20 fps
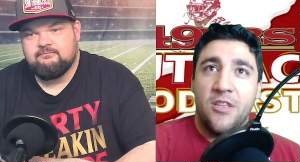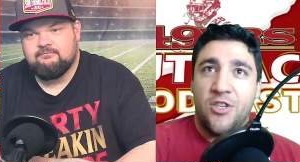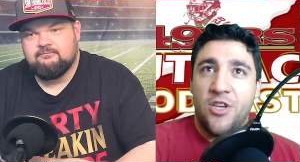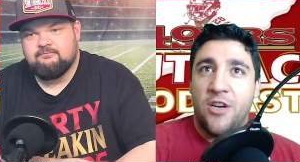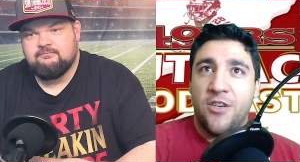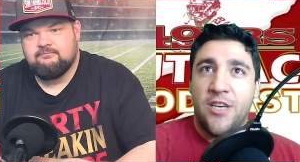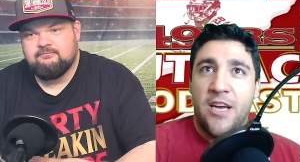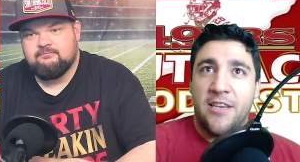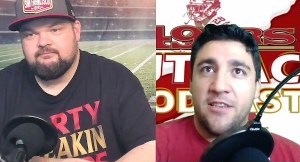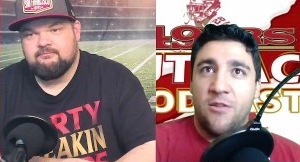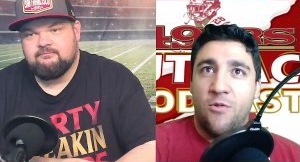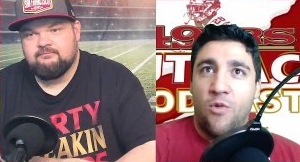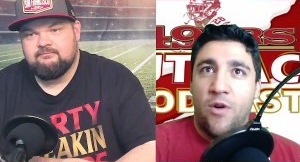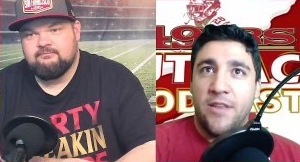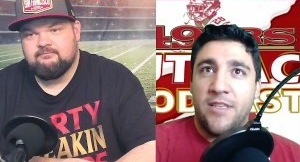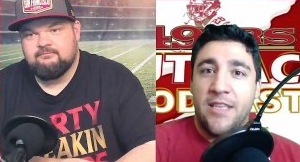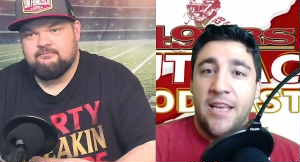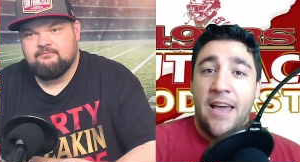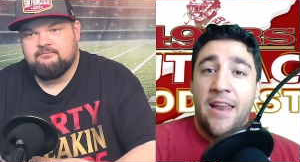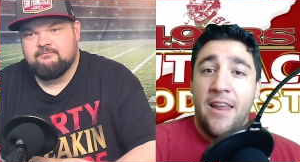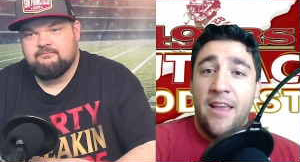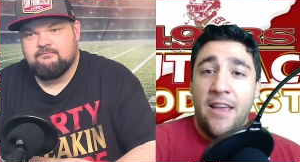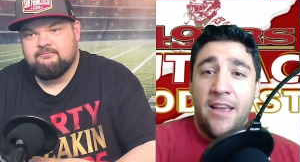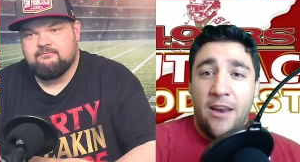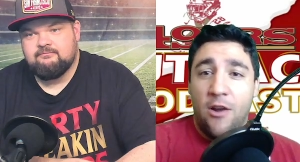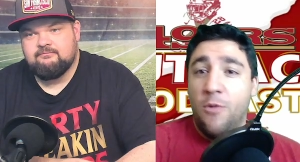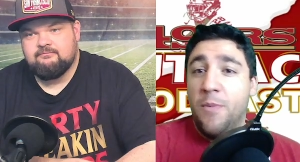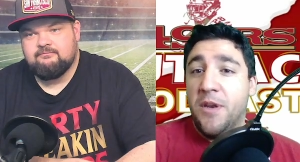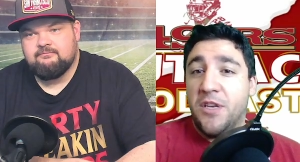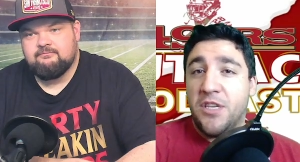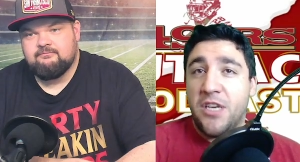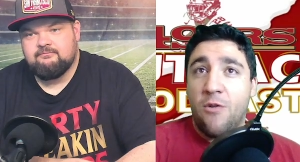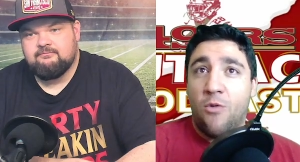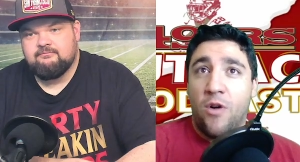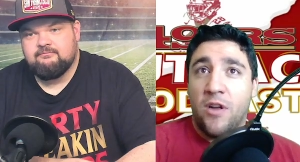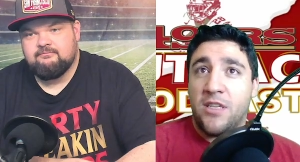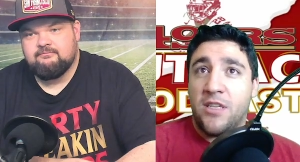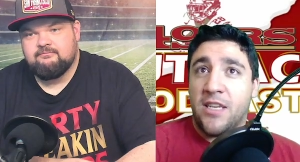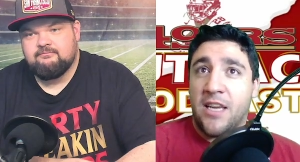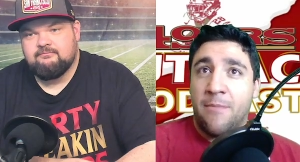Speaker 1: DeSean Jackson wants that, and OBJ
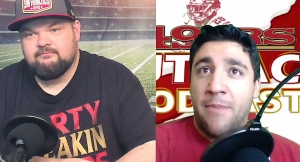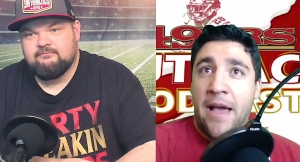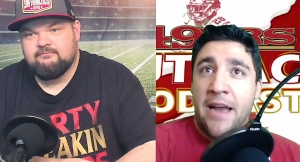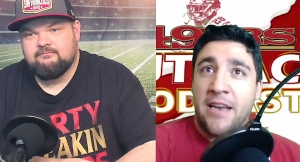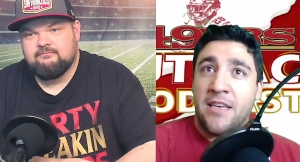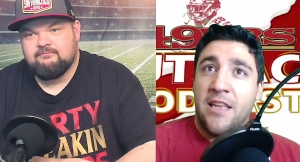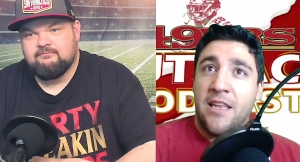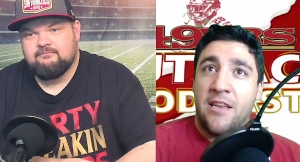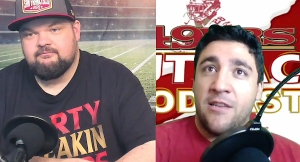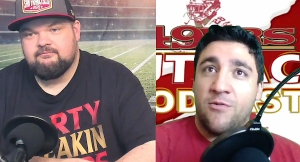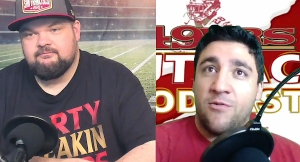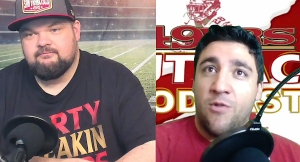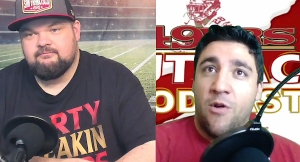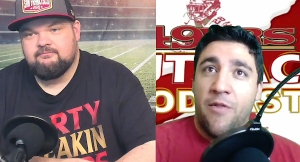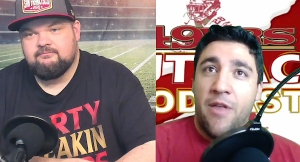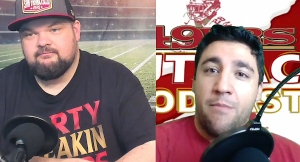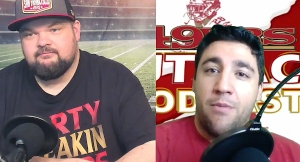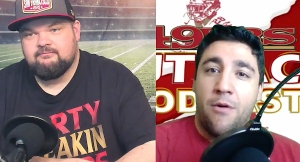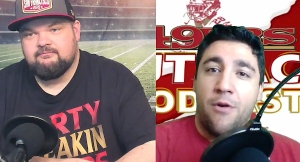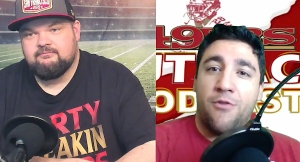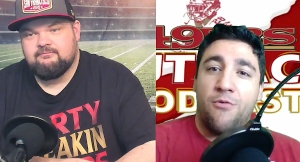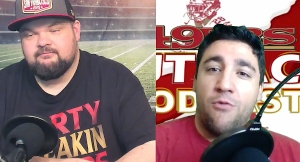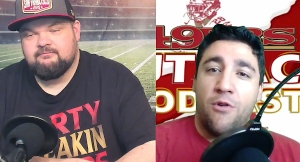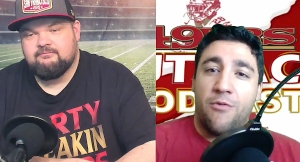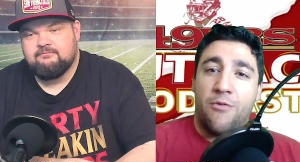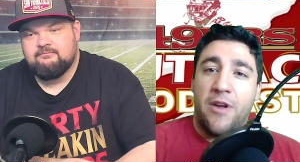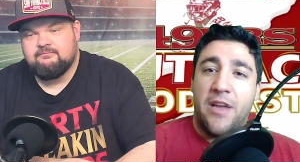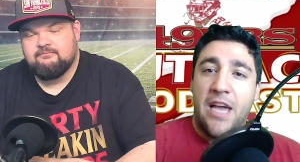wants to get back to that as well. They both want to